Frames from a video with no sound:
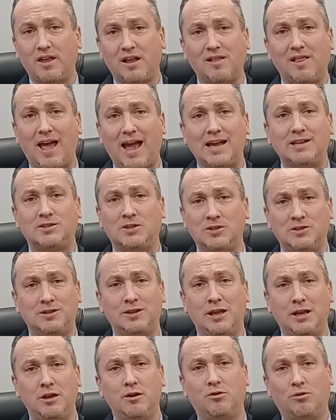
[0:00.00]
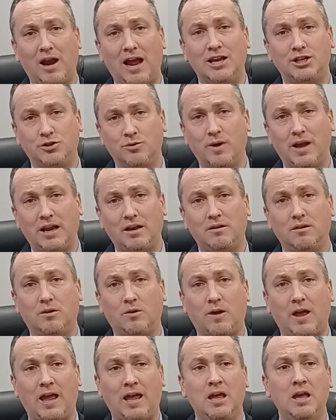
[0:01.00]
the classes and then you graduate.
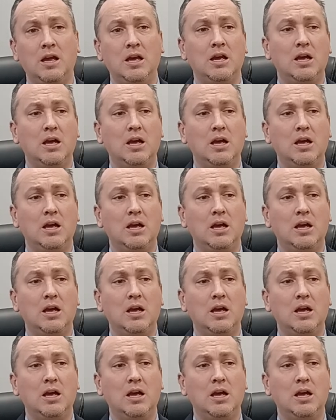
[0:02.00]
Okay.